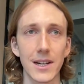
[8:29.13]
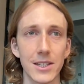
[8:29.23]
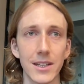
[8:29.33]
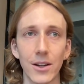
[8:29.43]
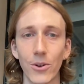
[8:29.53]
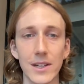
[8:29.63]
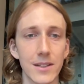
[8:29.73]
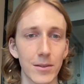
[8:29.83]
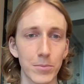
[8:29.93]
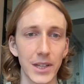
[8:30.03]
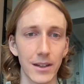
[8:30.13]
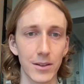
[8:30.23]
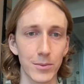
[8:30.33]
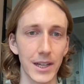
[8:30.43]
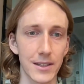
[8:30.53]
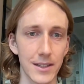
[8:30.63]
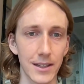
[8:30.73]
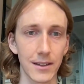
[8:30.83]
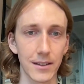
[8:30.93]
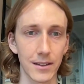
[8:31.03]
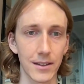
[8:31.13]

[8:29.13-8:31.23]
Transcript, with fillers: actually increasing complexity.